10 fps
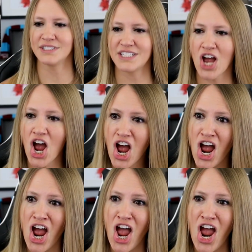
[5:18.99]

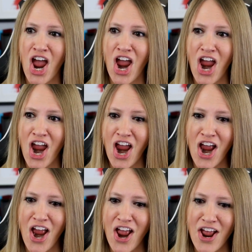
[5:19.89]

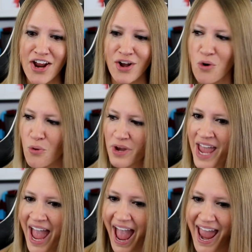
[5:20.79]
Dang!
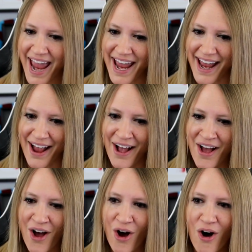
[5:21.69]
Okay!
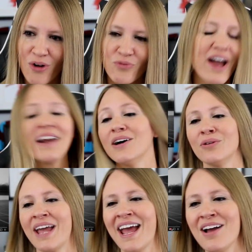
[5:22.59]
Alright,
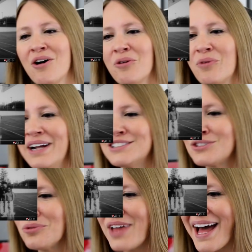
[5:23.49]
okay, alright.
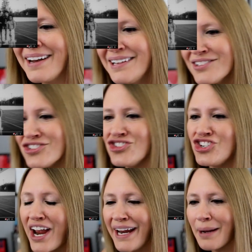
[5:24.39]
So that is
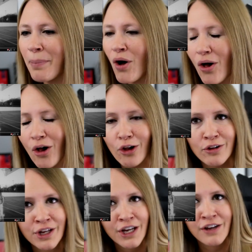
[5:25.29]
Jake
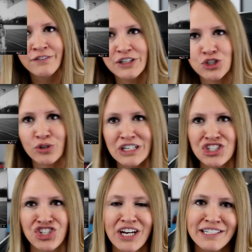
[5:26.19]
Paul featuring
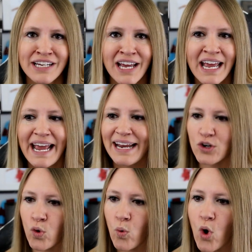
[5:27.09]
Jitt
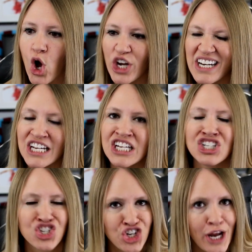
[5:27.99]
and Quan,
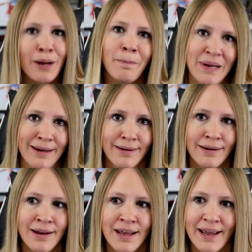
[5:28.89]

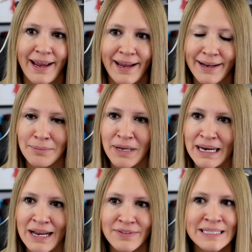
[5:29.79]
champion. And I'm
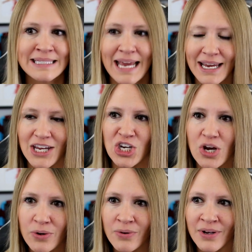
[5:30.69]
gonna have to say, you
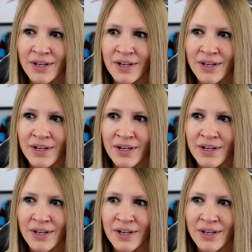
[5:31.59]
know,